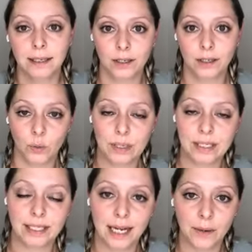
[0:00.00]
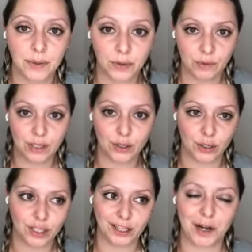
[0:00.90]
You know, we see now with the
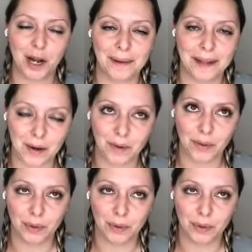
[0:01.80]
research that they're coming out with,